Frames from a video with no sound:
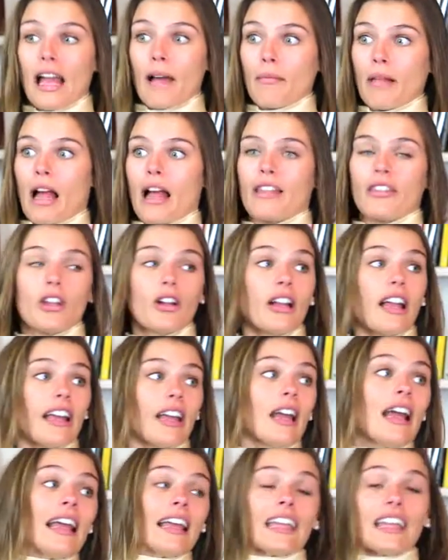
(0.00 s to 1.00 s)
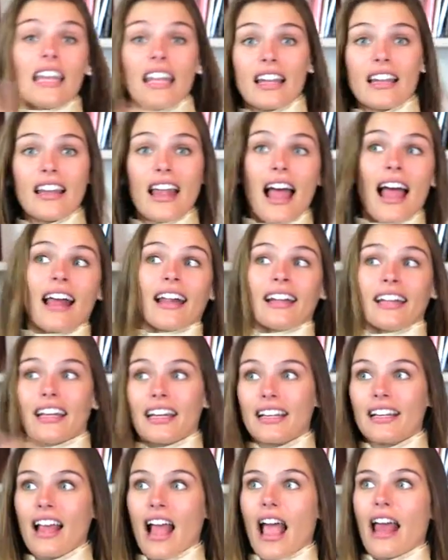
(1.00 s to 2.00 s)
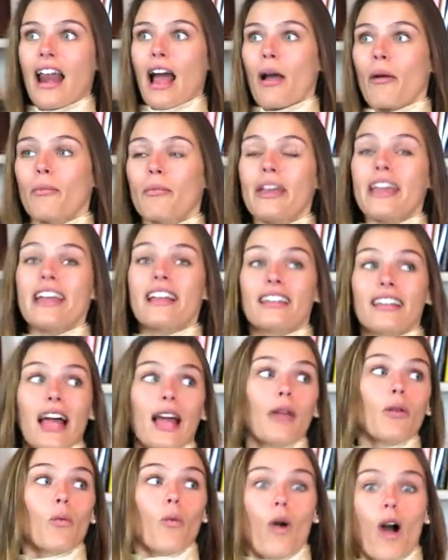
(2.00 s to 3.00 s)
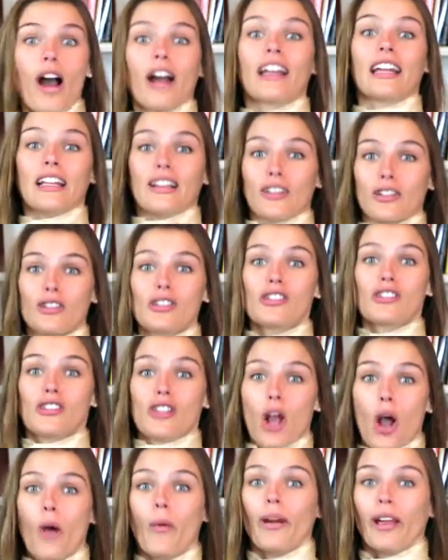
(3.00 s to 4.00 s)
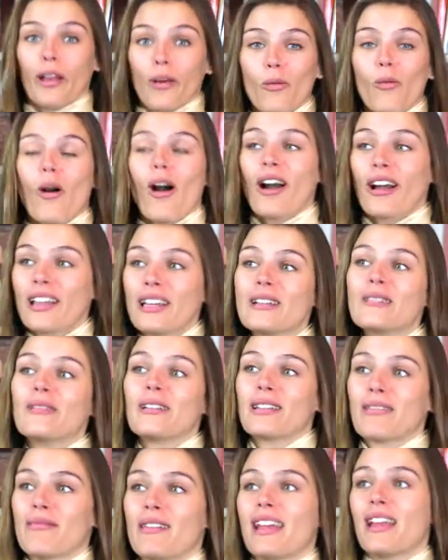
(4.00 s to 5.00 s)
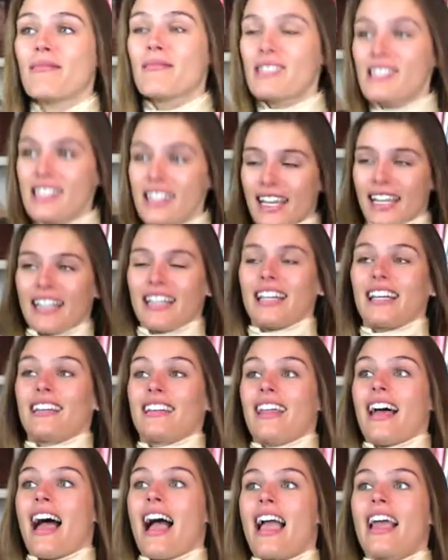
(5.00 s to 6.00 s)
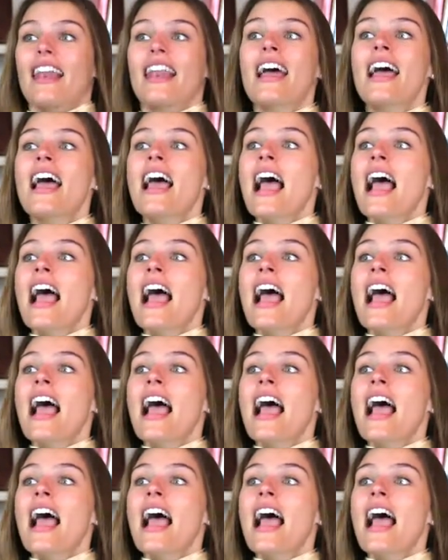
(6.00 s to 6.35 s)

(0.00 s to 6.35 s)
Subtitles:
They're like, get in line, get in line. I'm in line walking. They're sewing, walking with me. I'm standing in line.